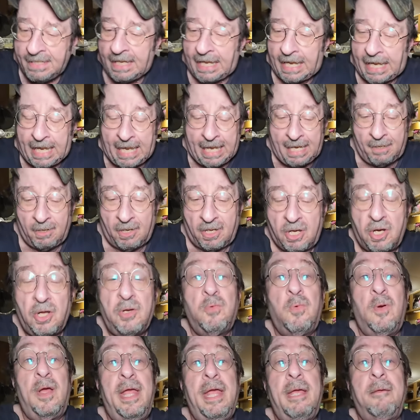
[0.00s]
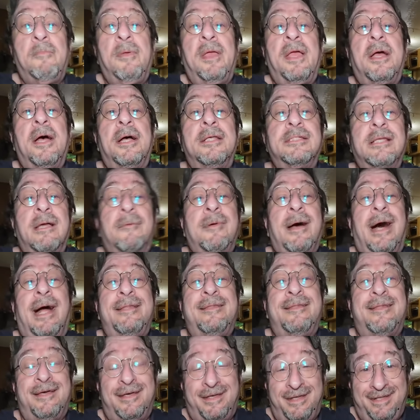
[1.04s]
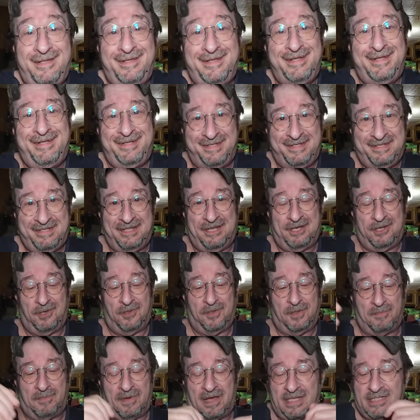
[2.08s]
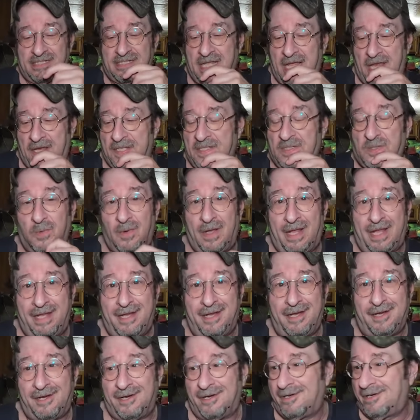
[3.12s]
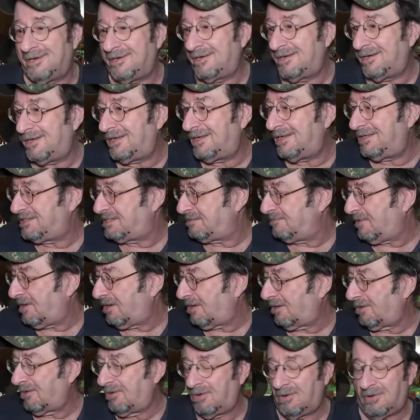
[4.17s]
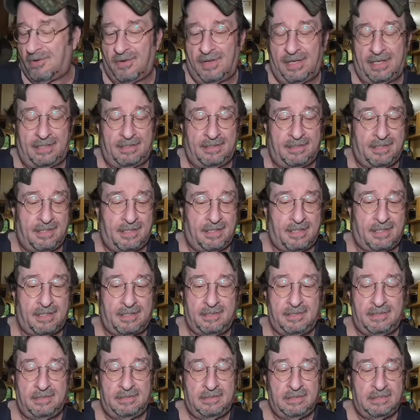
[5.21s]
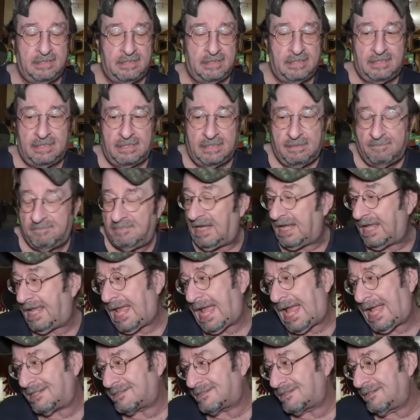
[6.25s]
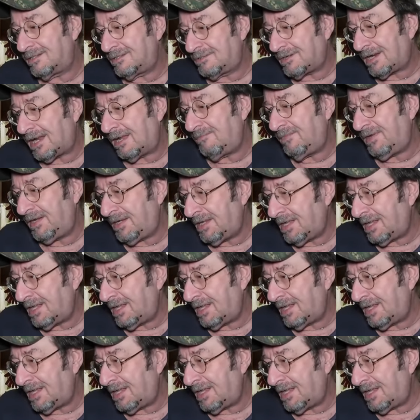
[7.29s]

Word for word: And a good week because I've got the, you know, the bus on its way here tomorrow, and my cat's gonna drive me